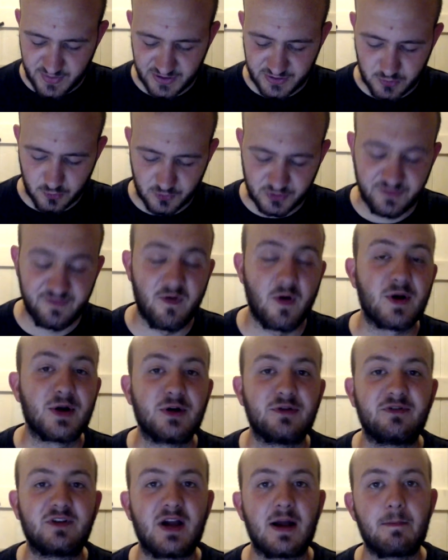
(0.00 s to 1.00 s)
But it's also
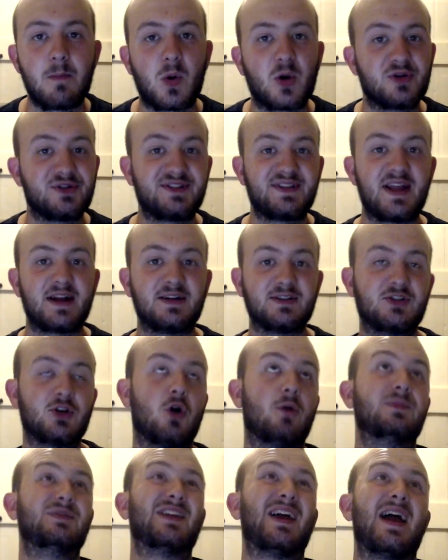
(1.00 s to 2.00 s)
very good for getting
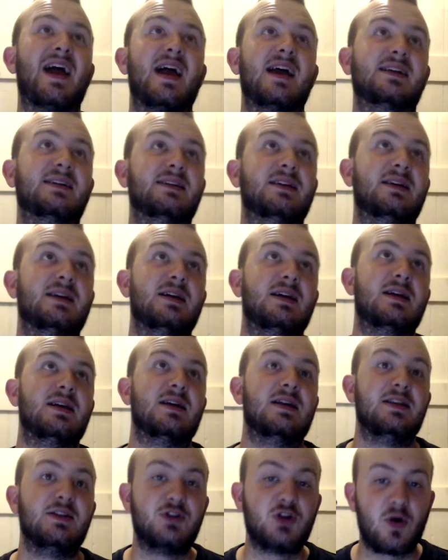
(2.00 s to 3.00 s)
Monostegotops and
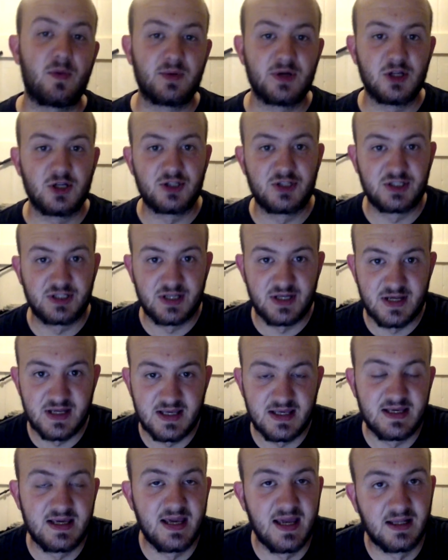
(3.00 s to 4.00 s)
Indominus
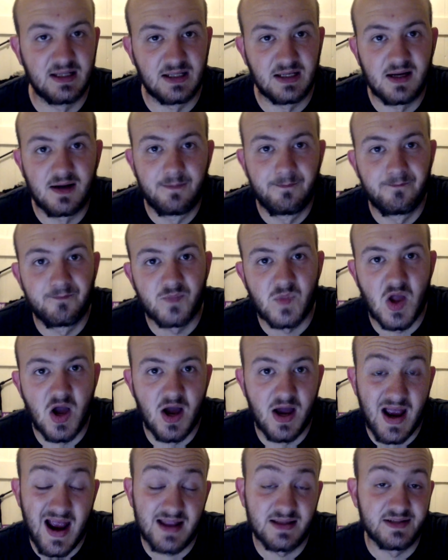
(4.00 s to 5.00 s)
Killer,
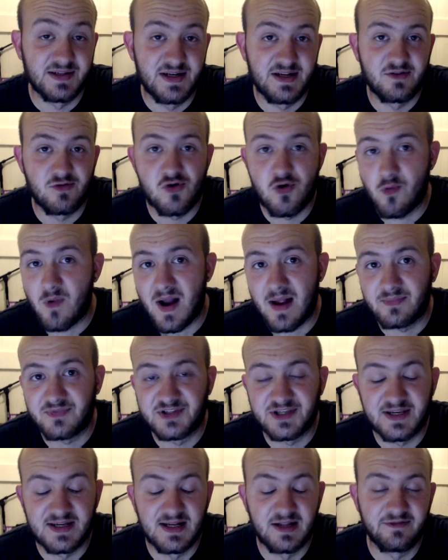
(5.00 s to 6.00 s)
and an
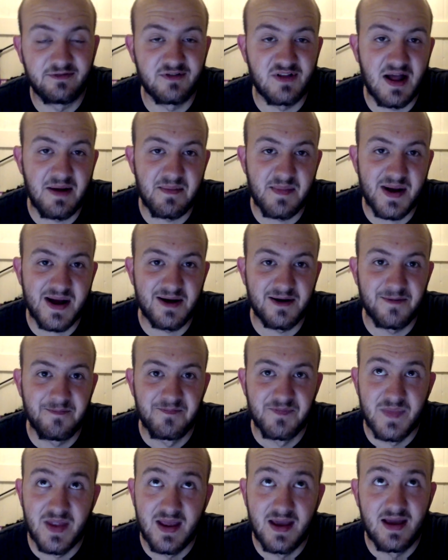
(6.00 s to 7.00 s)
Indoraptor Killer for that matter.
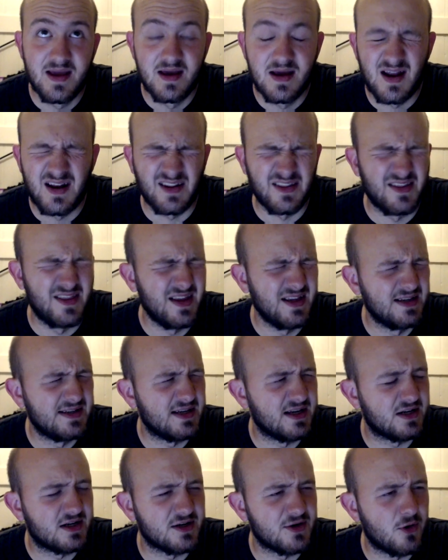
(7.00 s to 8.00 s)
I
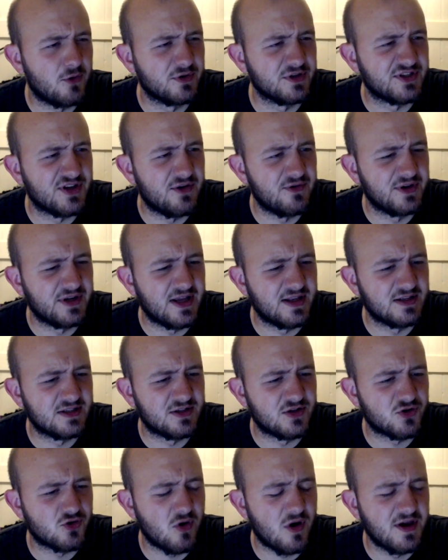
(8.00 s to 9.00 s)
think it can hold its own
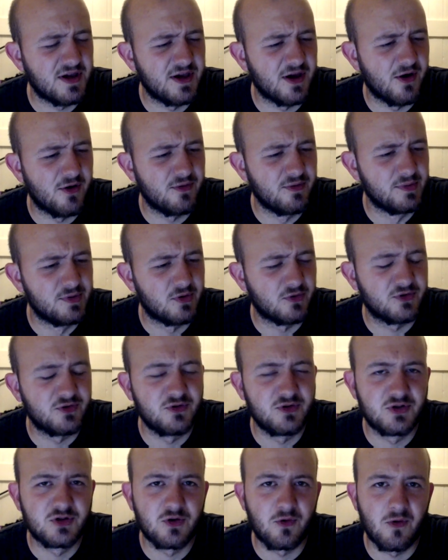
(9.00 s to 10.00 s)
against Trico, not
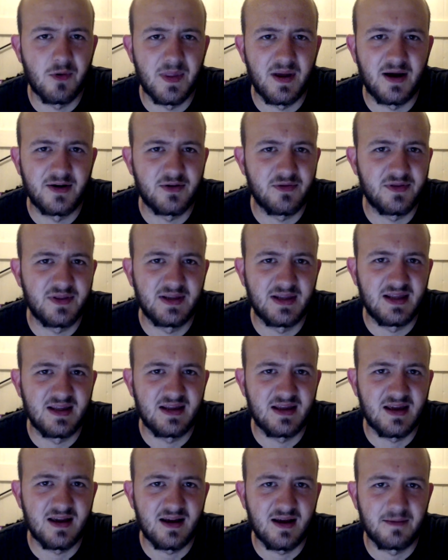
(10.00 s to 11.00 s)
too sure on that, I don't
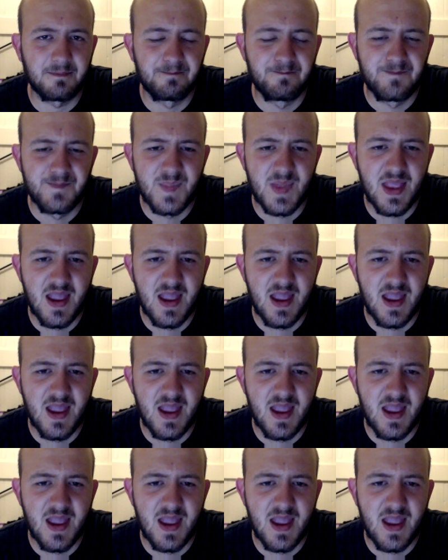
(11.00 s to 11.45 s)
think it can.